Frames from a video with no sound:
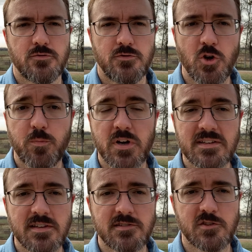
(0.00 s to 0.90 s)
No
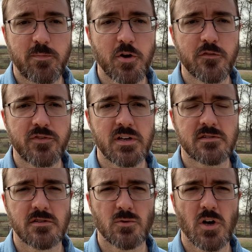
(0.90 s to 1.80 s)
process is perfect,
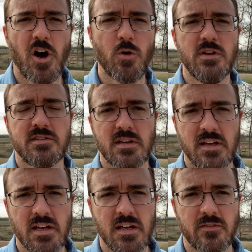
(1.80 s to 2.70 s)
so we're always going to
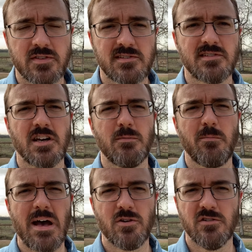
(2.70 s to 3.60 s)
have some
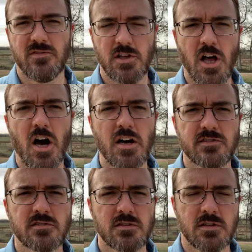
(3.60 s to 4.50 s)
amount of
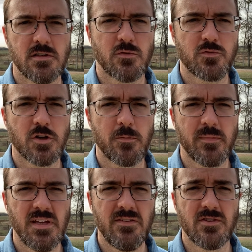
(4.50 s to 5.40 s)
loss from
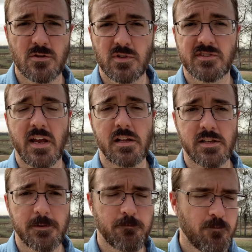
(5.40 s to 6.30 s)
even the recycling.